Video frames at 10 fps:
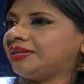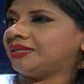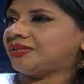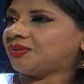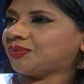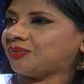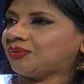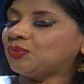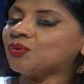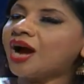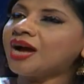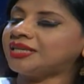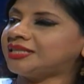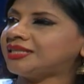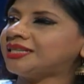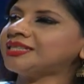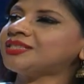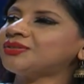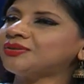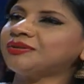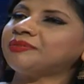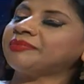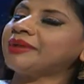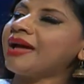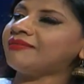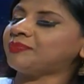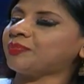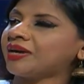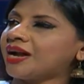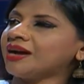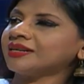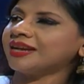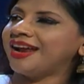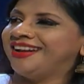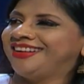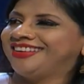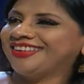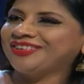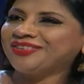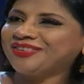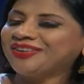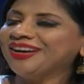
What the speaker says: So you can't just have a product and fill